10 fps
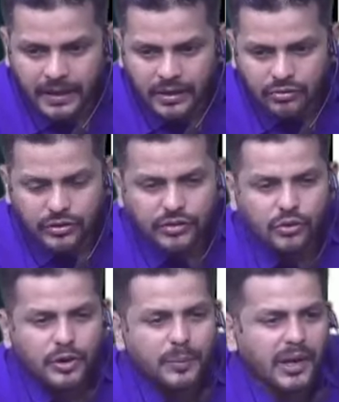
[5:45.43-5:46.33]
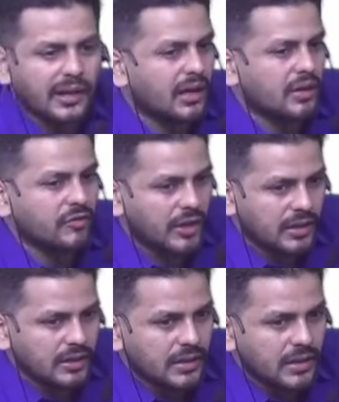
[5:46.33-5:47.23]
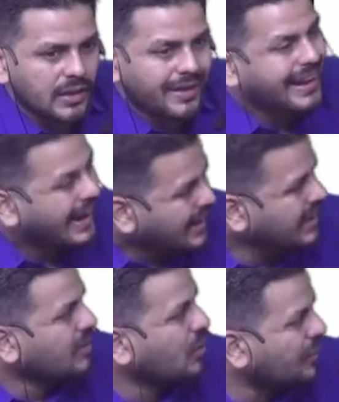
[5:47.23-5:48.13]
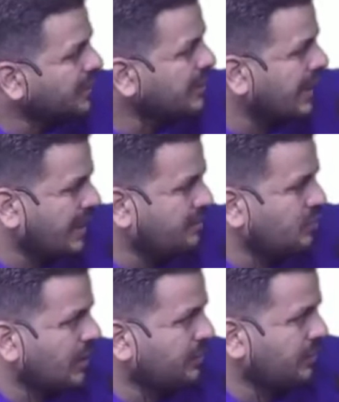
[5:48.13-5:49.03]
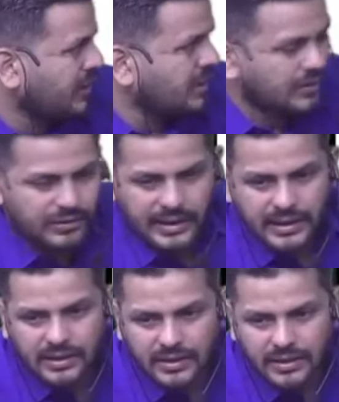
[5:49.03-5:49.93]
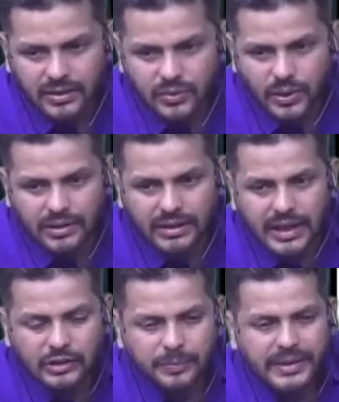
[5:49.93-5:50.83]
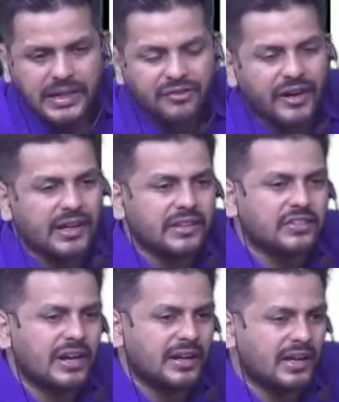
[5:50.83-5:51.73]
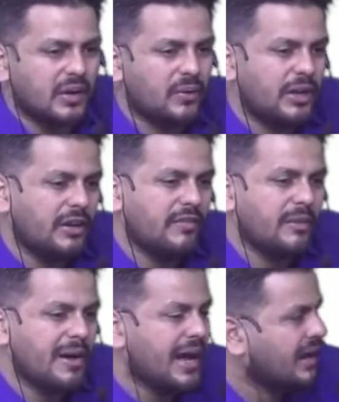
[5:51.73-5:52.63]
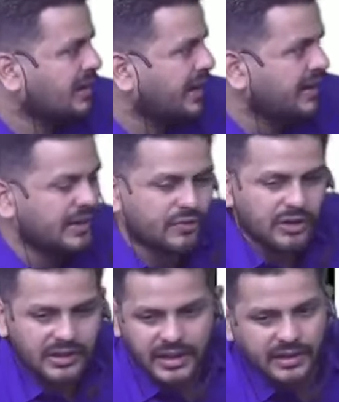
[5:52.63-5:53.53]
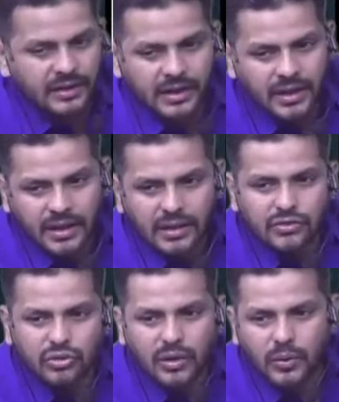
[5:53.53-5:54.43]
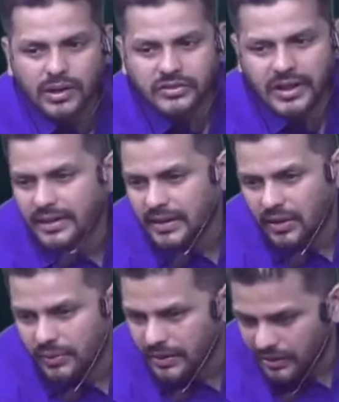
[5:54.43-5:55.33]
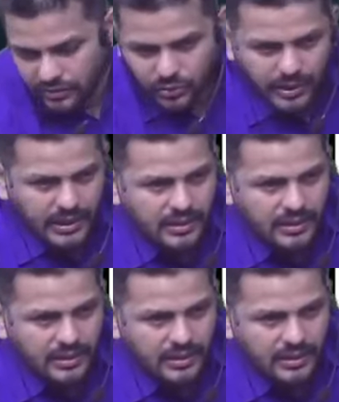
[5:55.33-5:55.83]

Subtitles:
So there's going to be a lot of work. And over the time, what I've seen is, like, you know, what has been defined as a chartered accountant way back in 1949 is not what a chartered accountant is today.